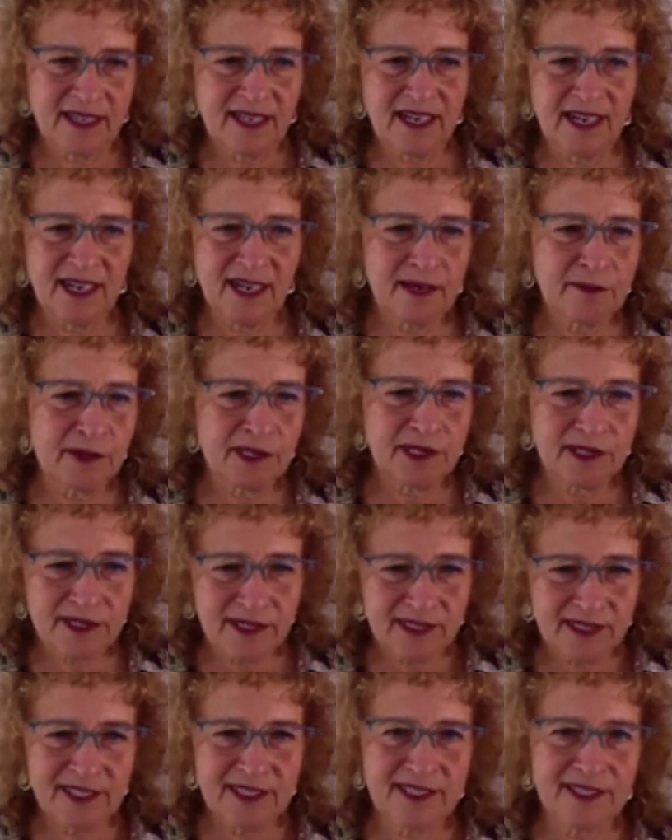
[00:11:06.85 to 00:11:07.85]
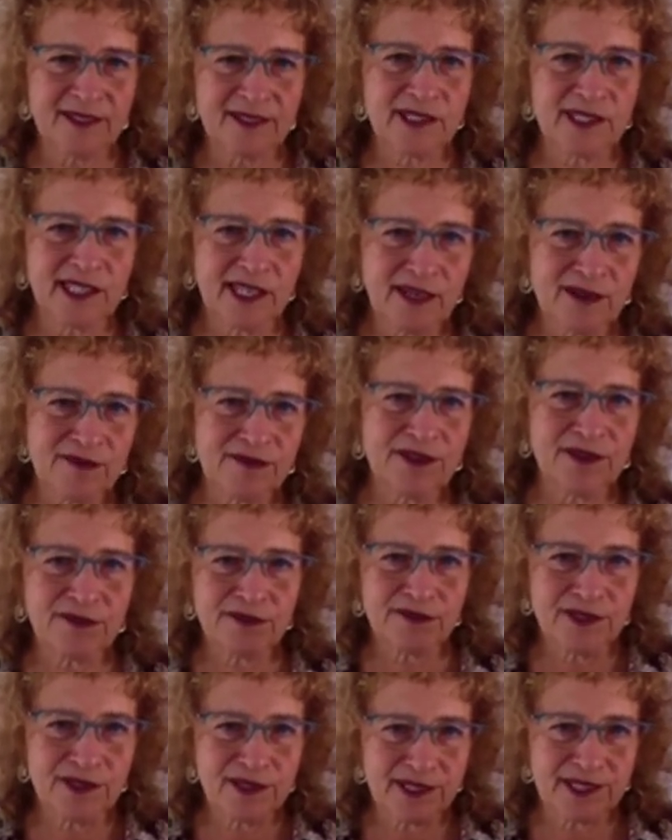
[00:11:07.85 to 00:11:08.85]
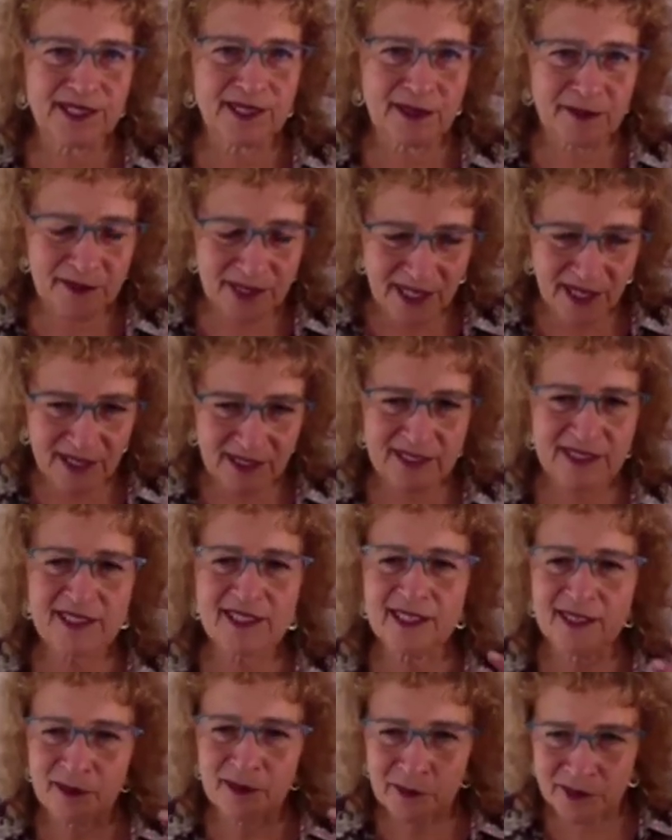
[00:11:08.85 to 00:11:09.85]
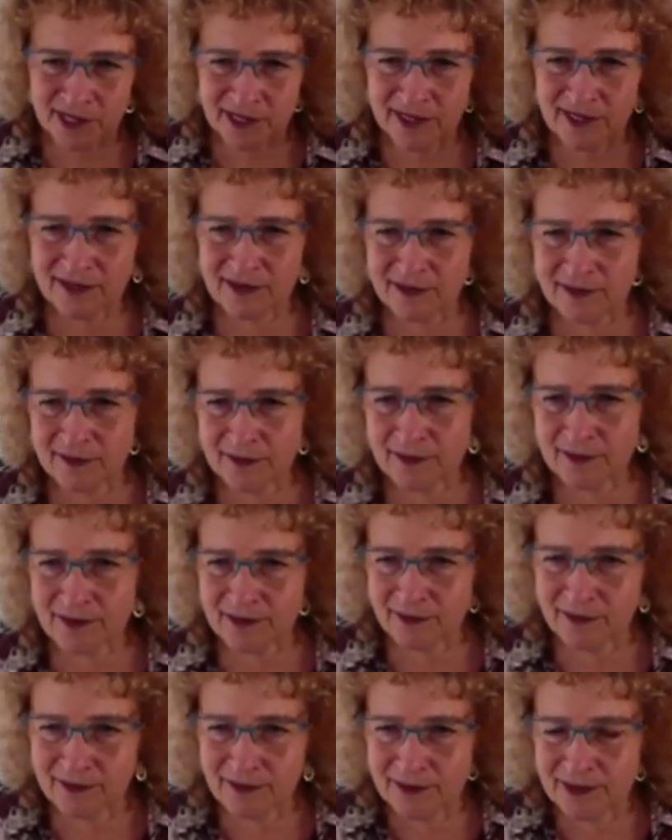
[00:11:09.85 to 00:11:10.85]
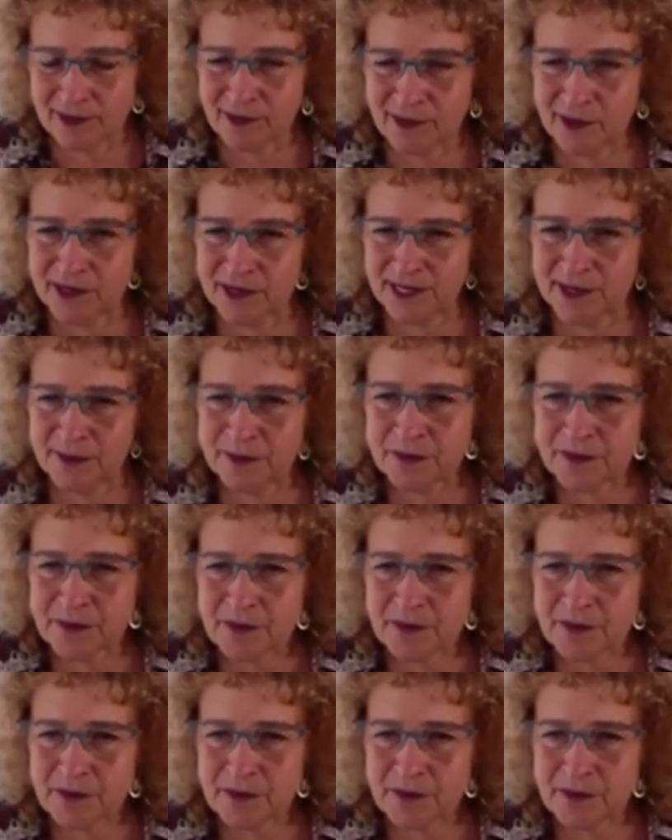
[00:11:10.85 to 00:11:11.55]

I personally don't love the fruit terminology, but so be it.